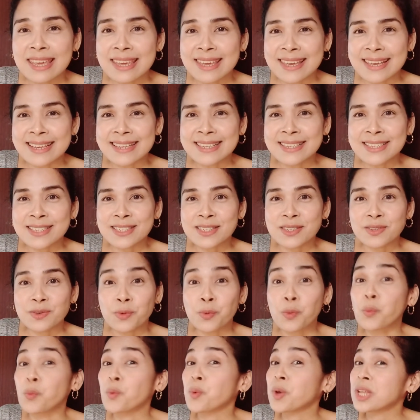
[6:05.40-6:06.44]
is,
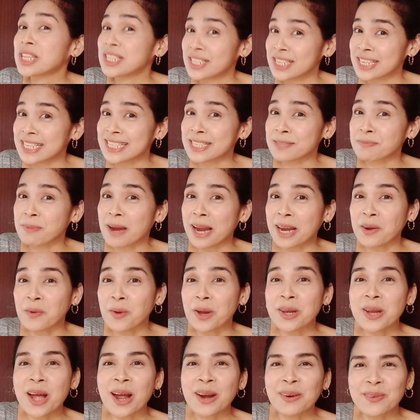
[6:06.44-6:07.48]
which is by the
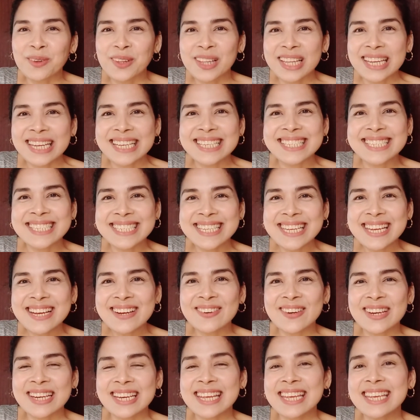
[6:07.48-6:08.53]
way not really a
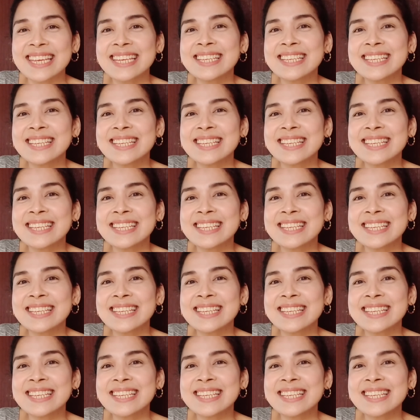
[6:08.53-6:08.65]
secret,